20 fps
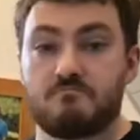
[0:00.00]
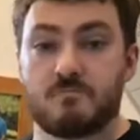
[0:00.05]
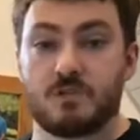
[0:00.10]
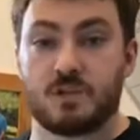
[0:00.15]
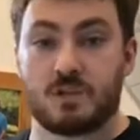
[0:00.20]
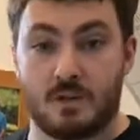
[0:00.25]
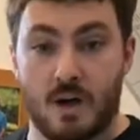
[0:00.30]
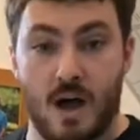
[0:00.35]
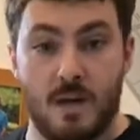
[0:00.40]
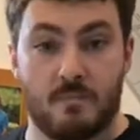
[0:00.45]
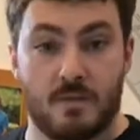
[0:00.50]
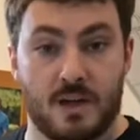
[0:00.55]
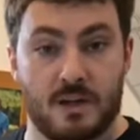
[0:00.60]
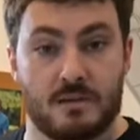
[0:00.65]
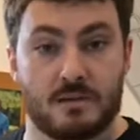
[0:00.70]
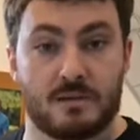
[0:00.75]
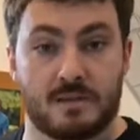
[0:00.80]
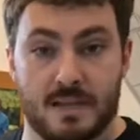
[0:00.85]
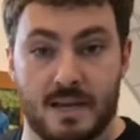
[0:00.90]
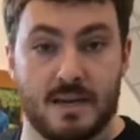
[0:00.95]
stopping
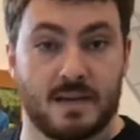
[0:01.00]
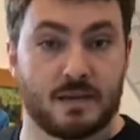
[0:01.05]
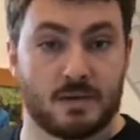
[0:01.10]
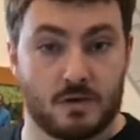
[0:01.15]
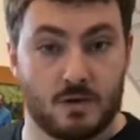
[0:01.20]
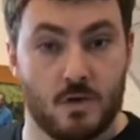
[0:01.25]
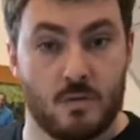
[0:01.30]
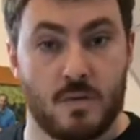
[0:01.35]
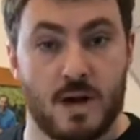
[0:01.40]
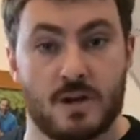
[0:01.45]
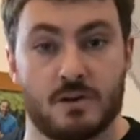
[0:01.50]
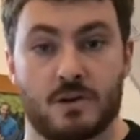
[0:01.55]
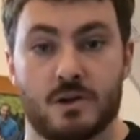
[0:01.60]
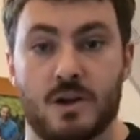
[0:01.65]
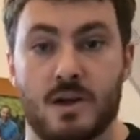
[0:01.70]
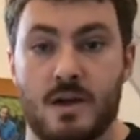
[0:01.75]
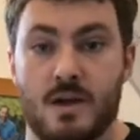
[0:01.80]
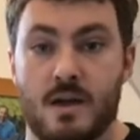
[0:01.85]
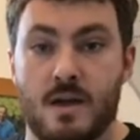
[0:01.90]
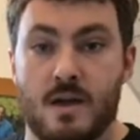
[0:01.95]
sitting so much
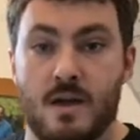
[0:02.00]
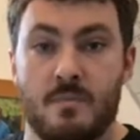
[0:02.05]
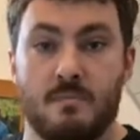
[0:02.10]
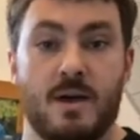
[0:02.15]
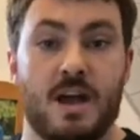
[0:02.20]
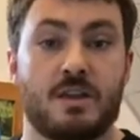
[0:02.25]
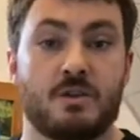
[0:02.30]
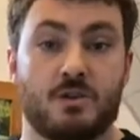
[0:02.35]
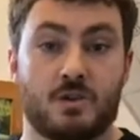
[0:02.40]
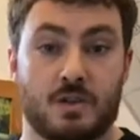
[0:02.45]
might